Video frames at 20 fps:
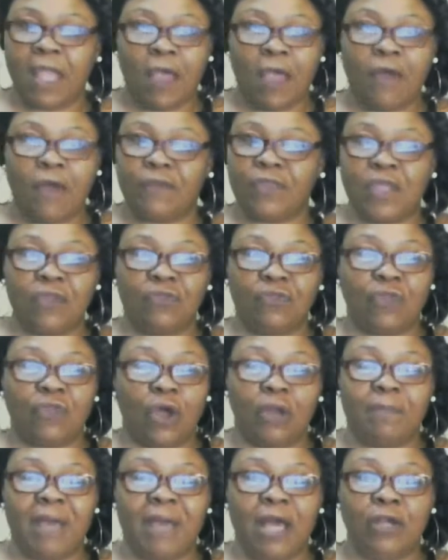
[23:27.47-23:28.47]
I don't think you
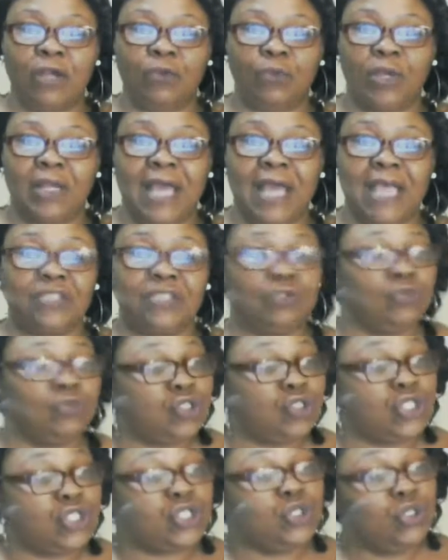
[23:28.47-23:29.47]
thought about it, realized you
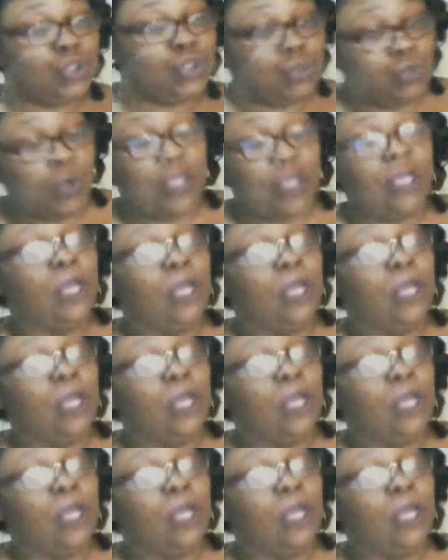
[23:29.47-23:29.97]
was just doing